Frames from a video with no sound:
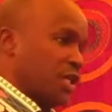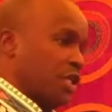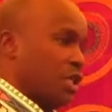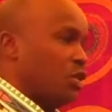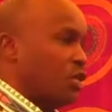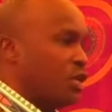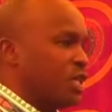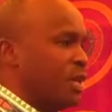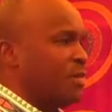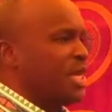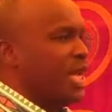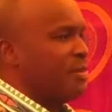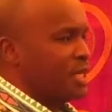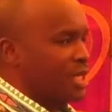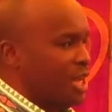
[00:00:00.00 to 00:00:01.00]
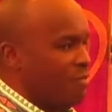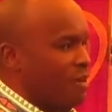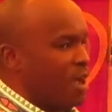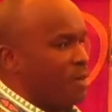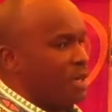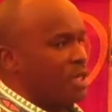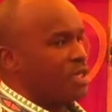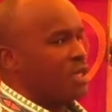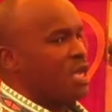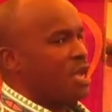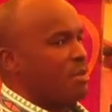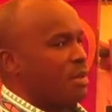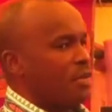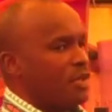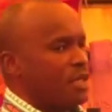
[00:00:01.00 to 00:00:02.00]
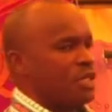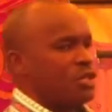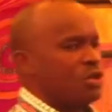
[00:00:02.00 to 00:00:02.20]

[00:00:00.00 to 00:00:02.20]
You know, sometimes stuff happens, but this should